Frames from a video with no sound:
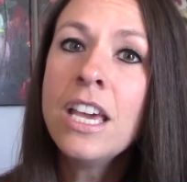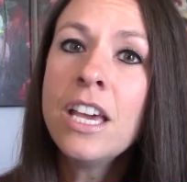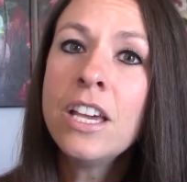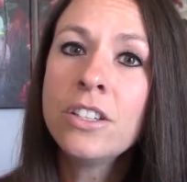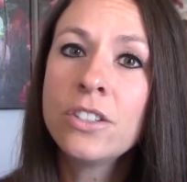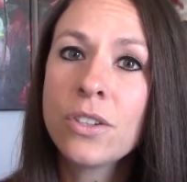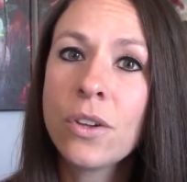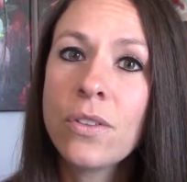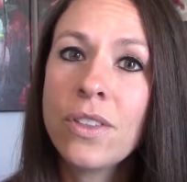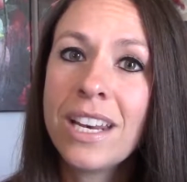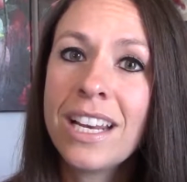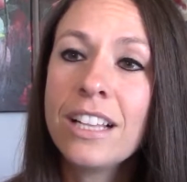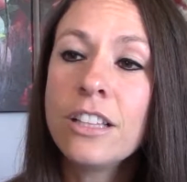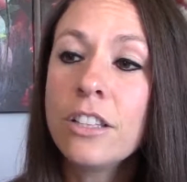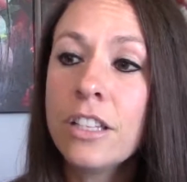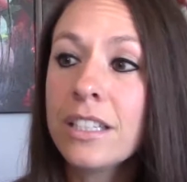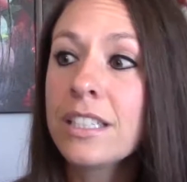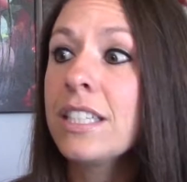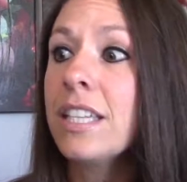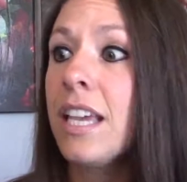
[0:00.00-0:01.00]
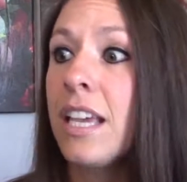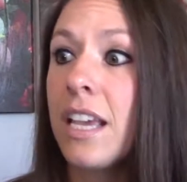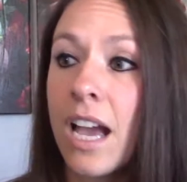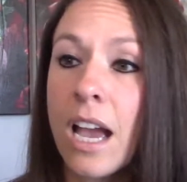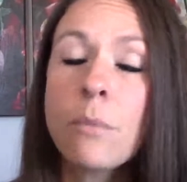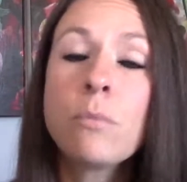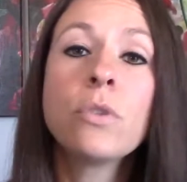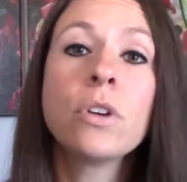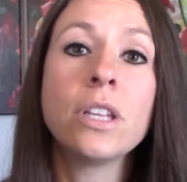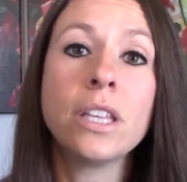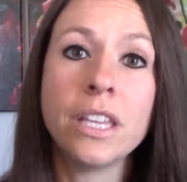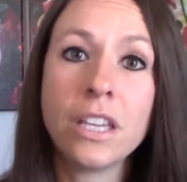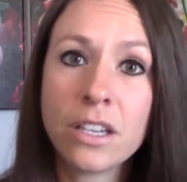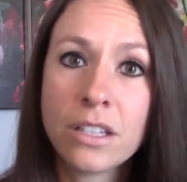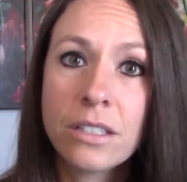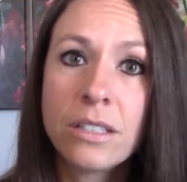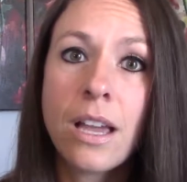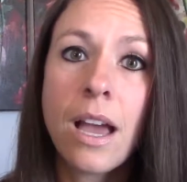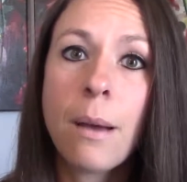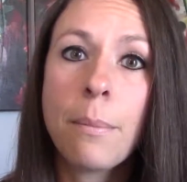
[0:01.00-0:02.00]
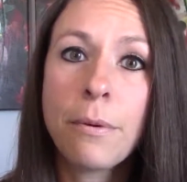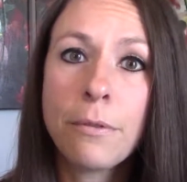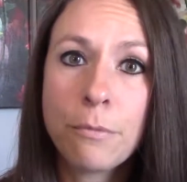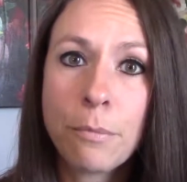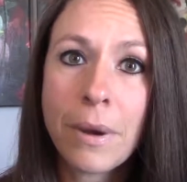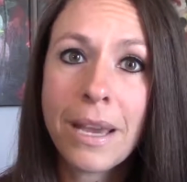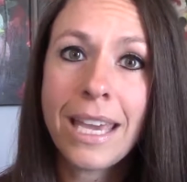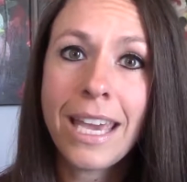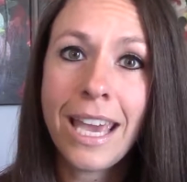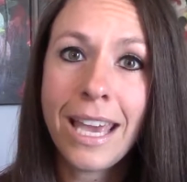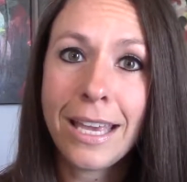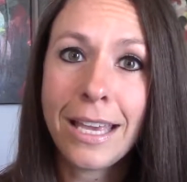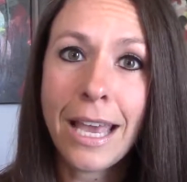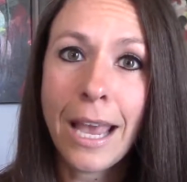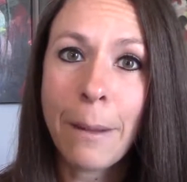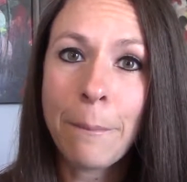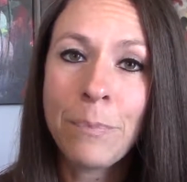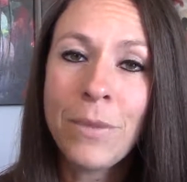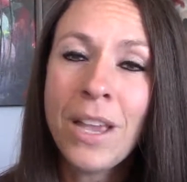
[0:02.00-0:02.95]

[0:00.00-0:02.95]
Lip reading: so that it looks like I'm really on top of my A game.